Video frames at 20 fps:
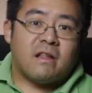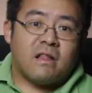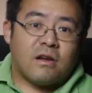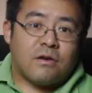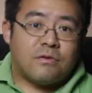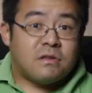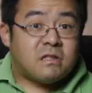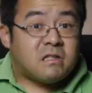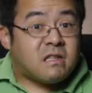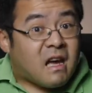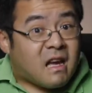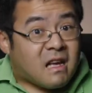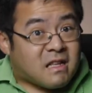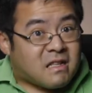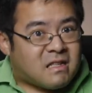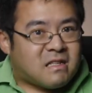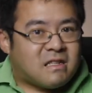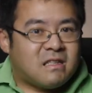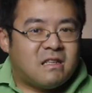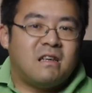in the
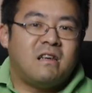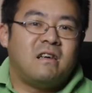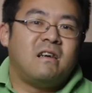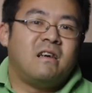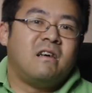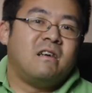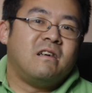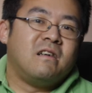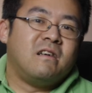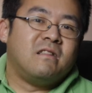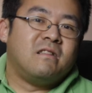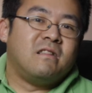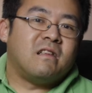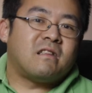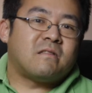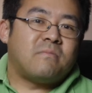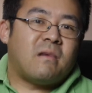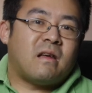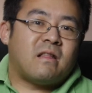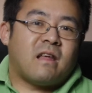Crusades.
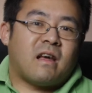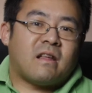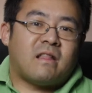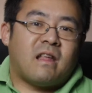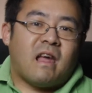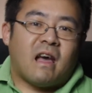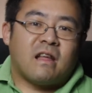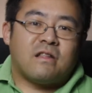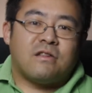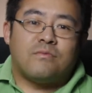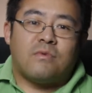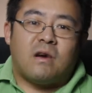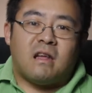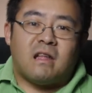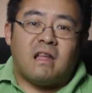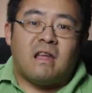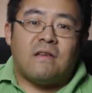This meant that they had to wait